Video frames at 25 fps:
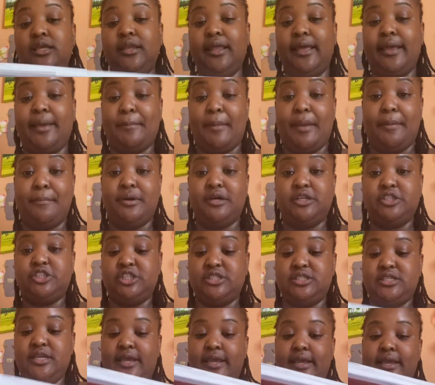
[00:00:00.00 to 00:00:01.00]
like my
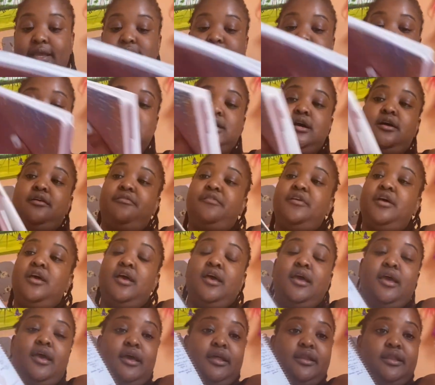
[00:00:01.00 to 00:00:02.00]
budgeting and stuff.
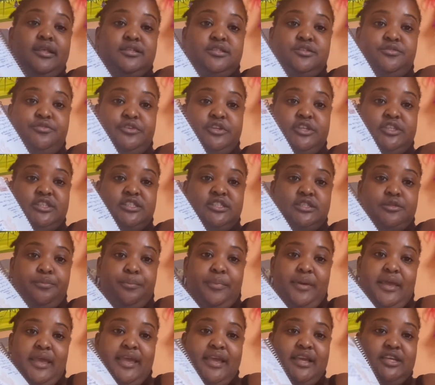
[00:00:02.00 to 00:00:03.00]
This first
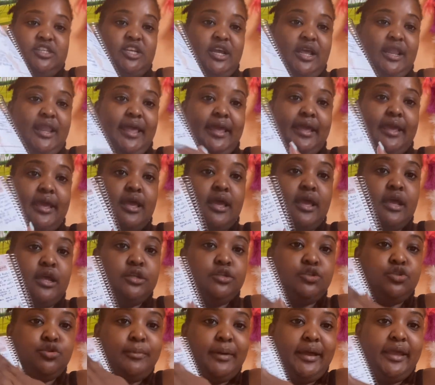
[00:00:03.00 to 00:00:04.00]
page, I like
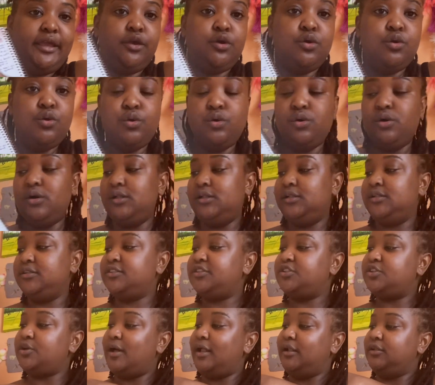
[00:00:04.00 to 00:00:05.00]
do my goals.
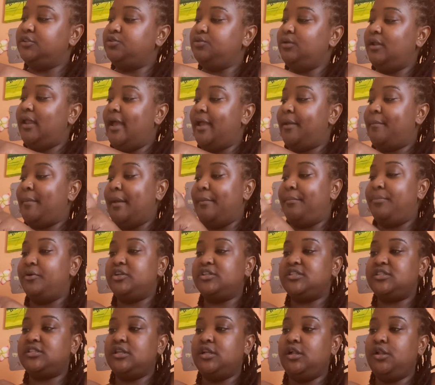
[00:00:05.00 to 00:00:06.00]
So I'll do like my
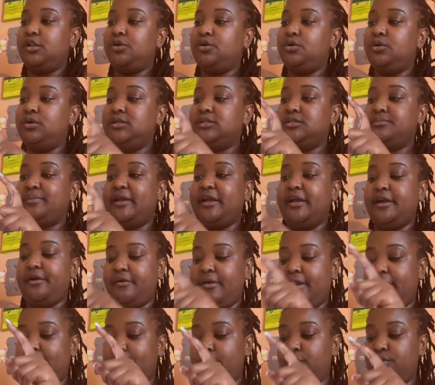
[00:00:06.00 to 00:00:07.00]
personal goals, my
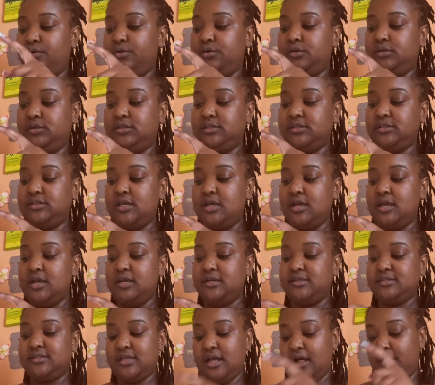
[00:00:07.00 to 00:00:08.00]
career goals,
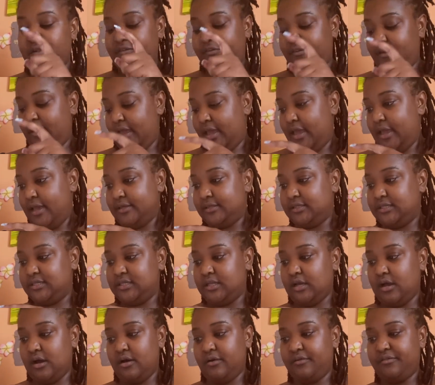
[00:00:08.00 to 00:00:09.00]
self-care
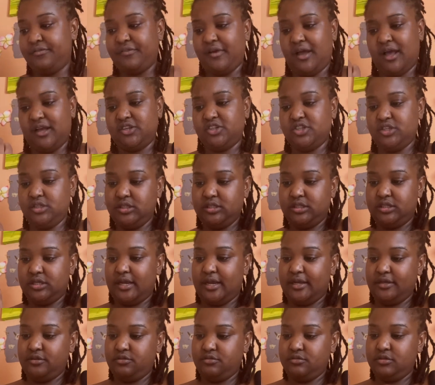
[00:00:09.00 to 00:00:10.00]
stuff. Actually, did
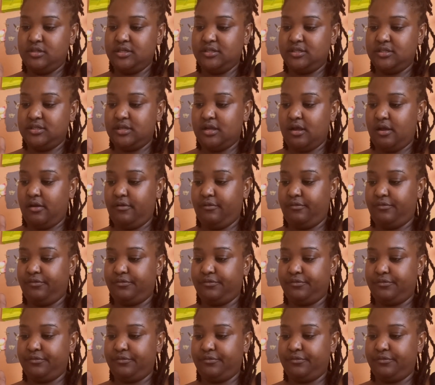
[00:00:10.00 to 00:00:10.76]
I do this stuff?